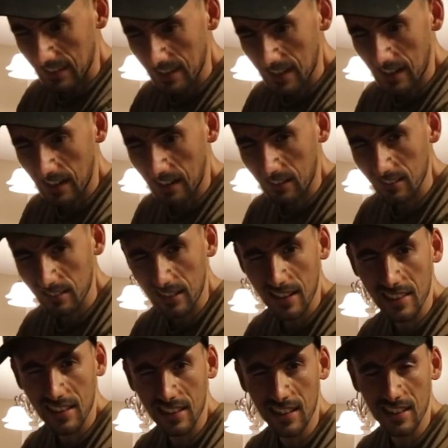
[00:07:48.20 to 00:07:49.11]
Yeah,
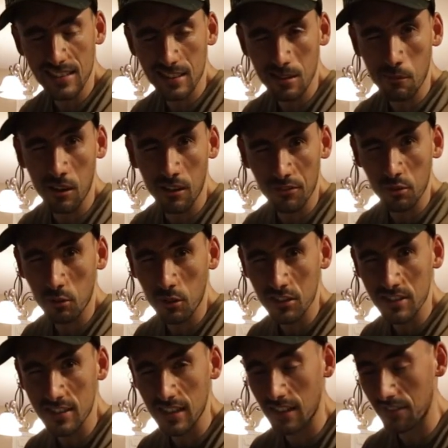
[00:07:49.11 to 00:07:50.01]
I think next time I'll have to
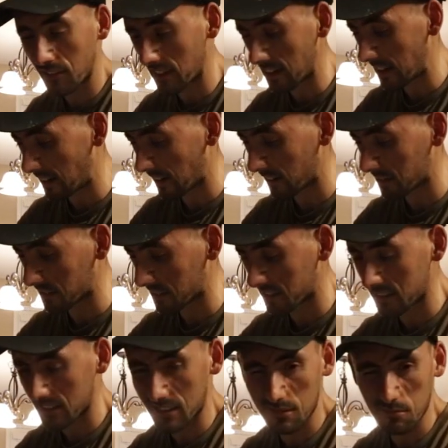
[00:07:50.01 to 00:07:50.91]
wear safety goggles
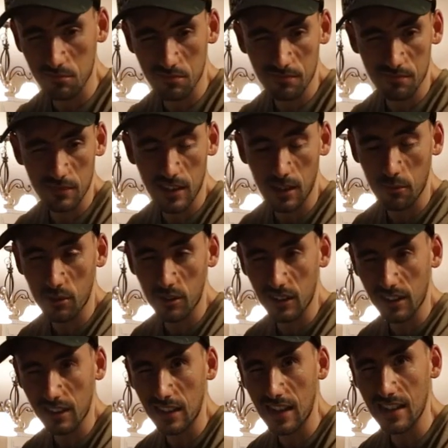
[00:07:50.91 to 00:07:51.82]
since I'm not
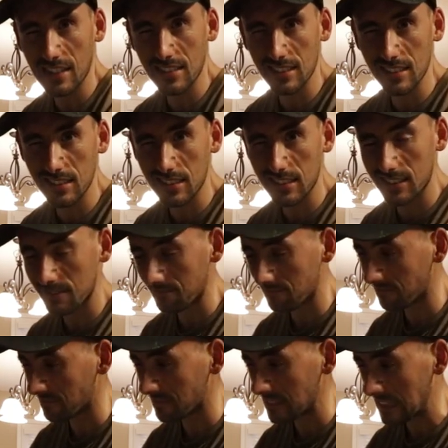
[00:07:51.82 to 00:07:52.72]
wearing glasses.
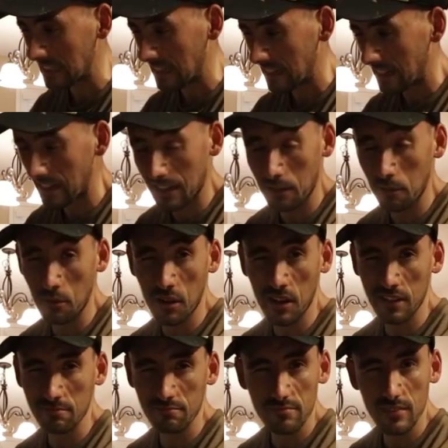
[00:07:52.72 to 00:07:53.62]

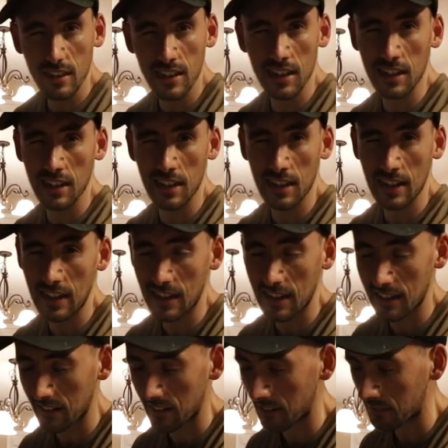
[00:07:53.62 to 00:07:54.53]
Anyway, I need to get
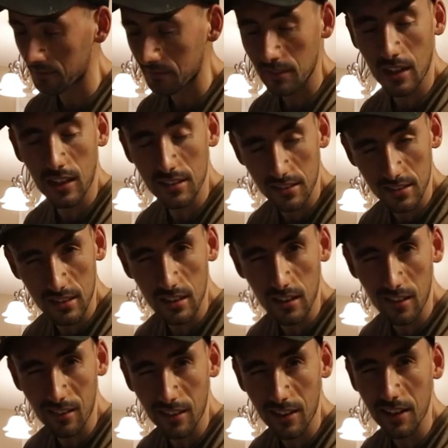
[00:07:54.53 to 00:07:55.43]
out of here. I'll see
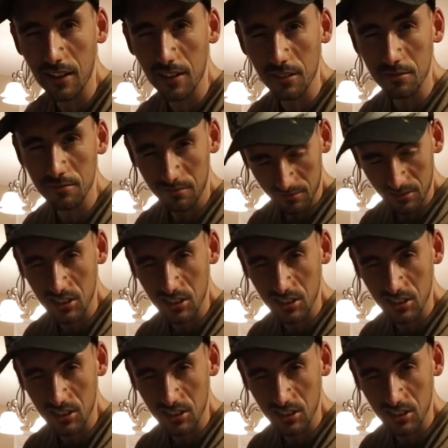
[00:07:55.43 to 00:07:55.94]
y'all later.